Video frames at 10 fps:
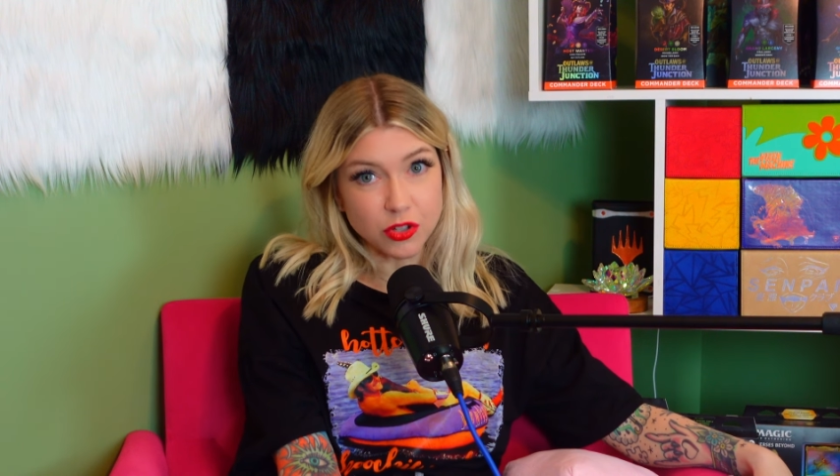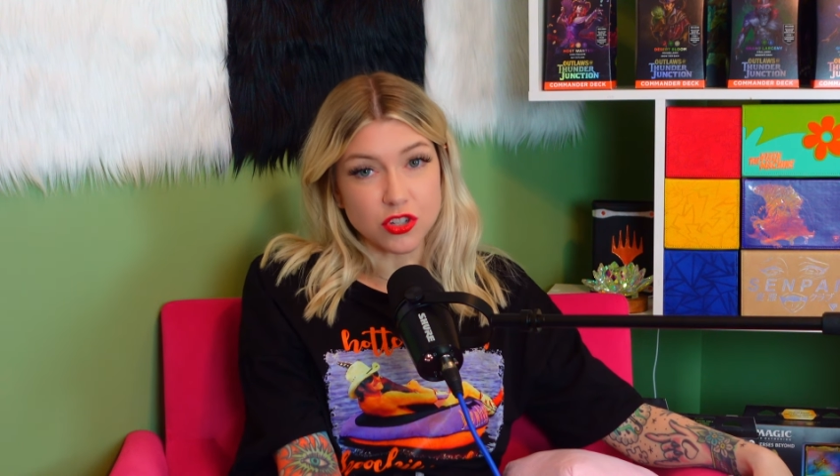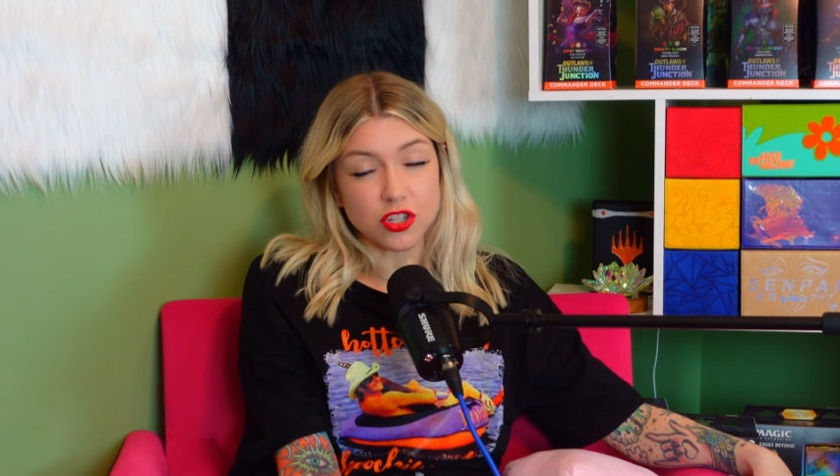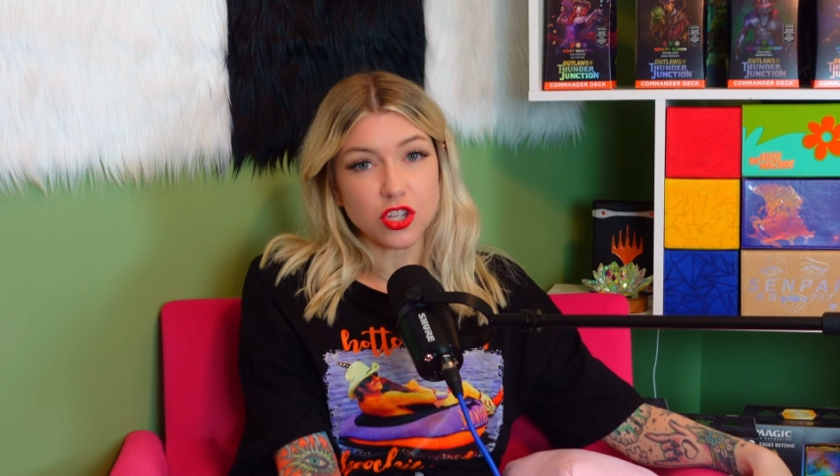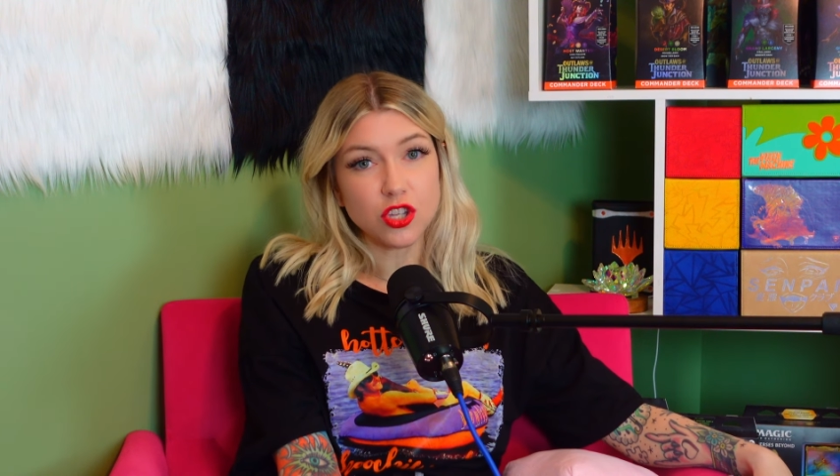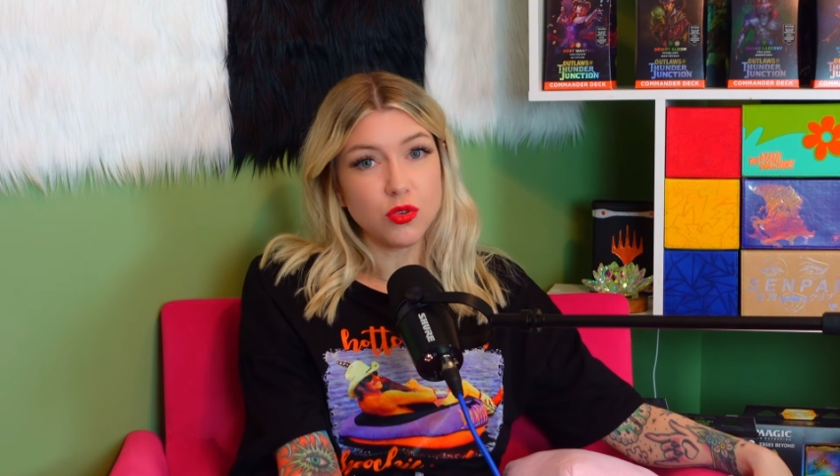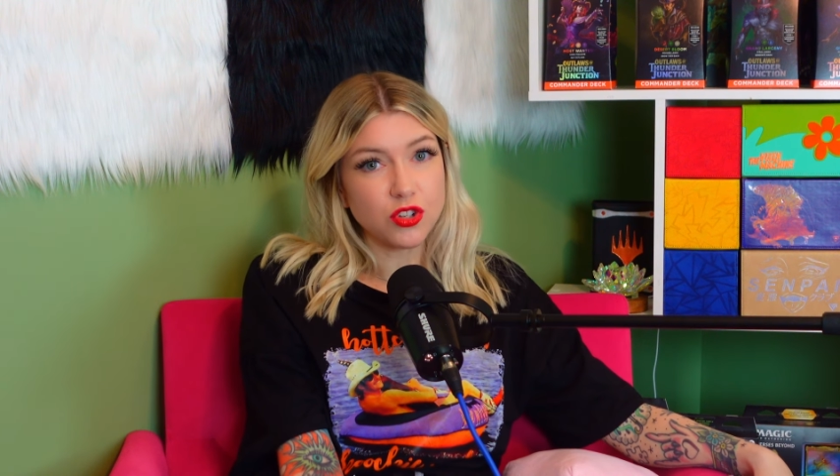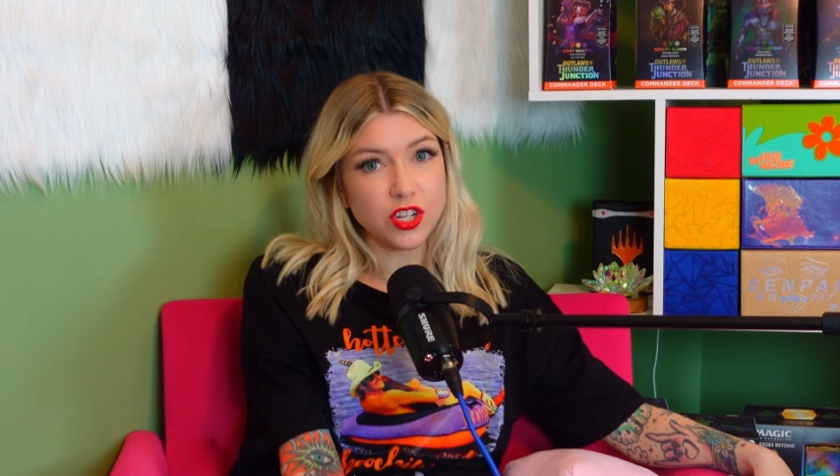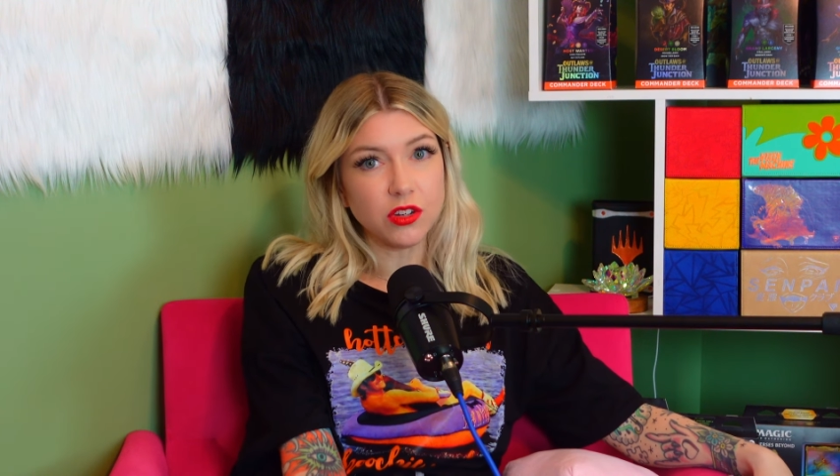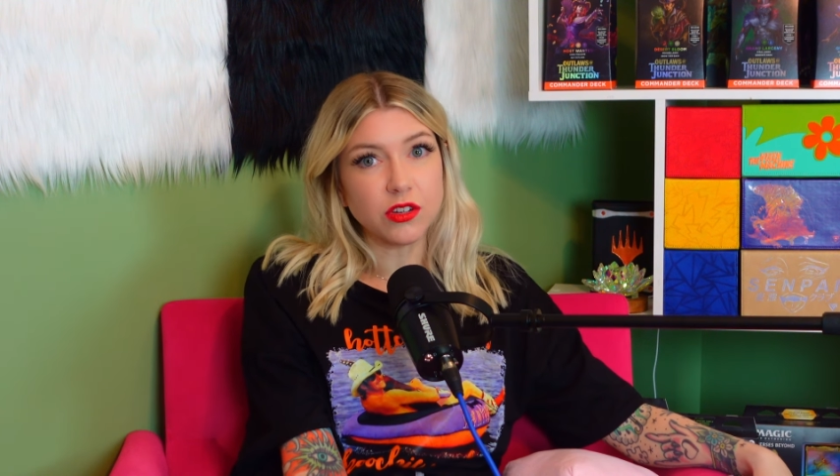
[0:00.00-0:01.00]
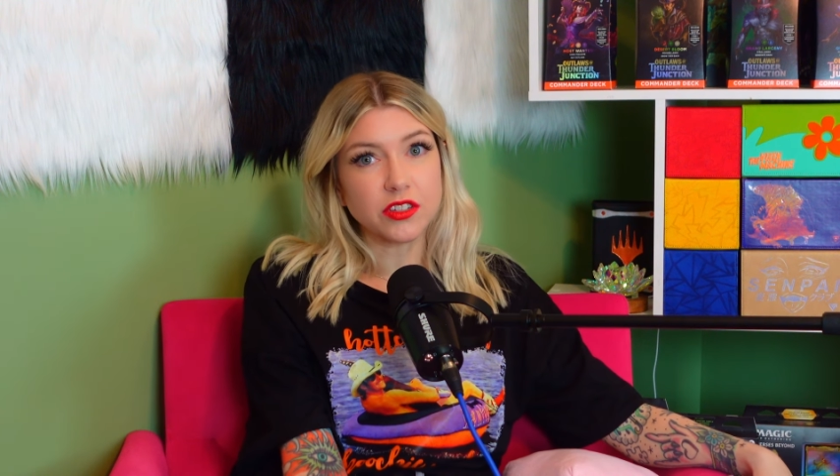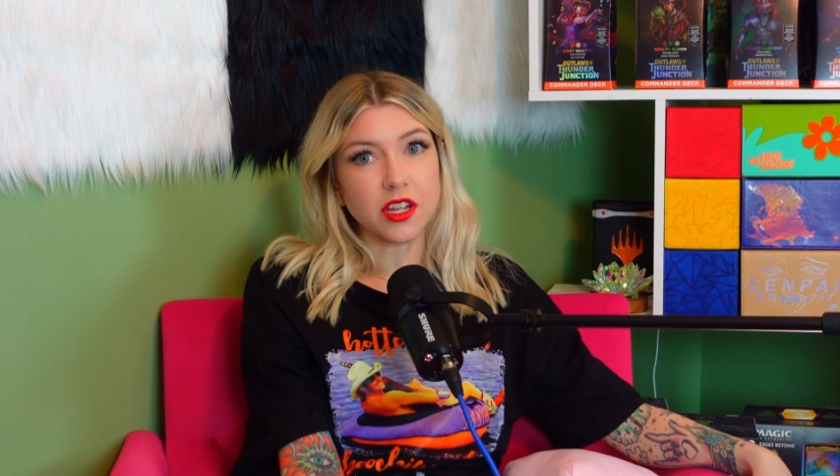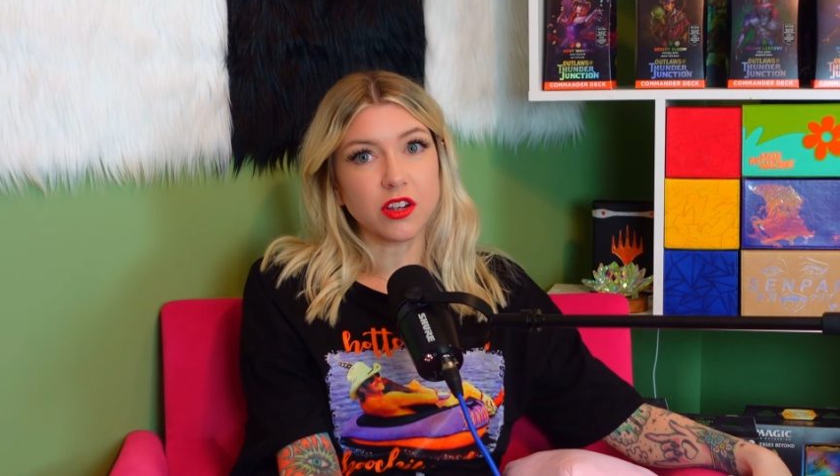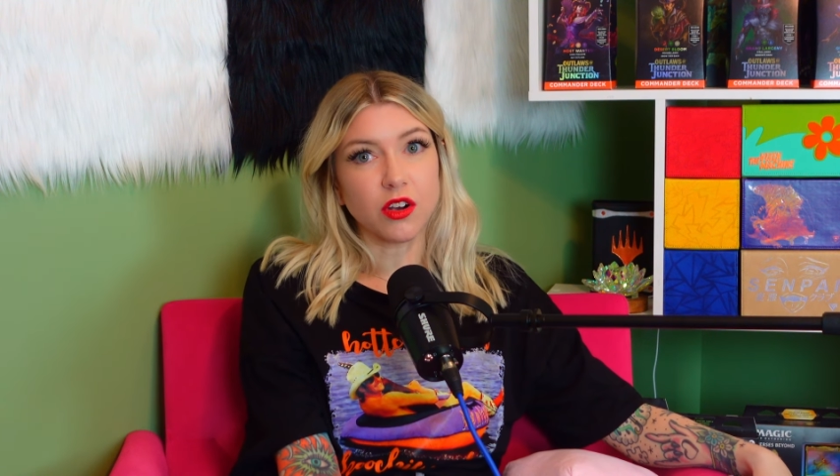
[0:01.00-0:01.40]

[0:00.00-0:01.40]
which is a huge deal That's because great.